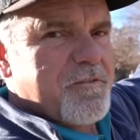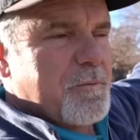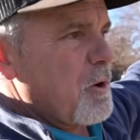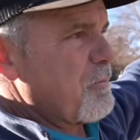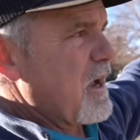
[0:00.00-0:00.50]

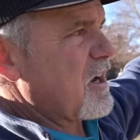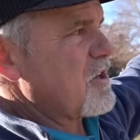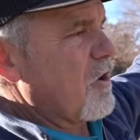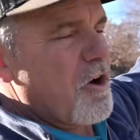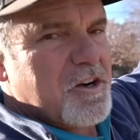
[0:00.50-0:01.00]
from their
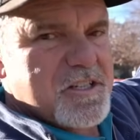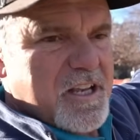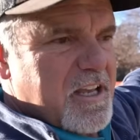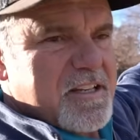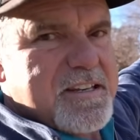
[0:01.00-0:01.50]
backyards
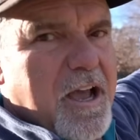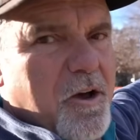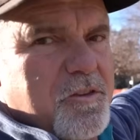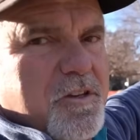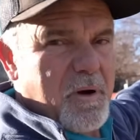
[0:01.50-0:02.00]

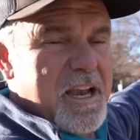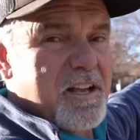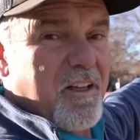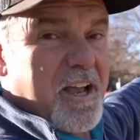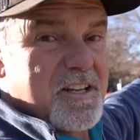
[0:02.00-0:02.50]
down my
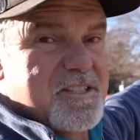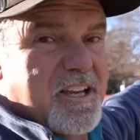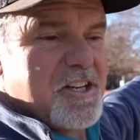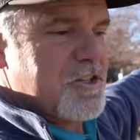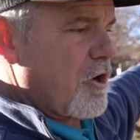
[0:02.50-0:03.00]
client's side